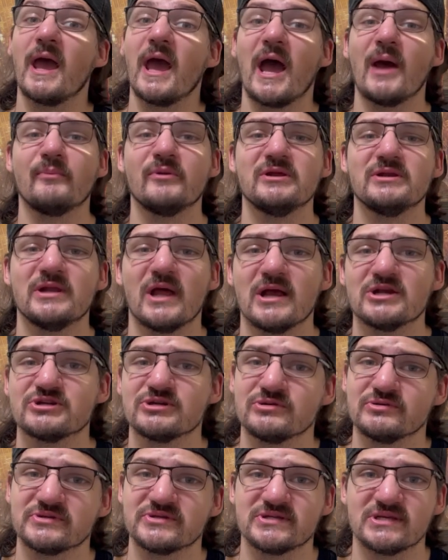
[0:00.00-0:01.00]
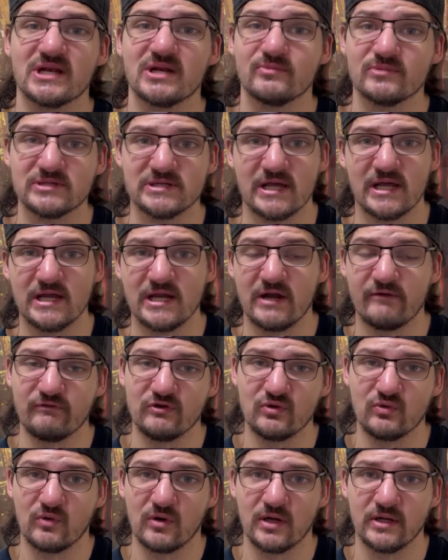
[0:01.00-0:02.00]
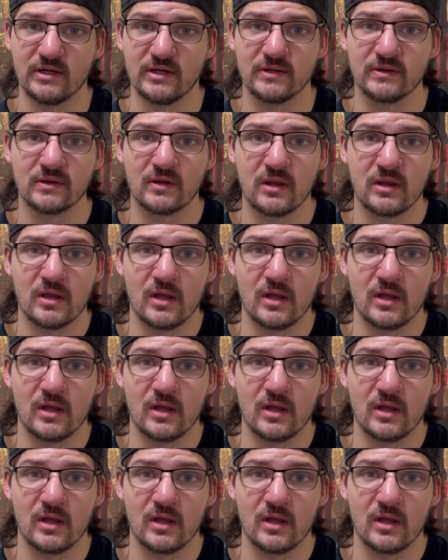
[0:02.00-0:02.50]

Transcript: Happy National Cinema Day, everyone.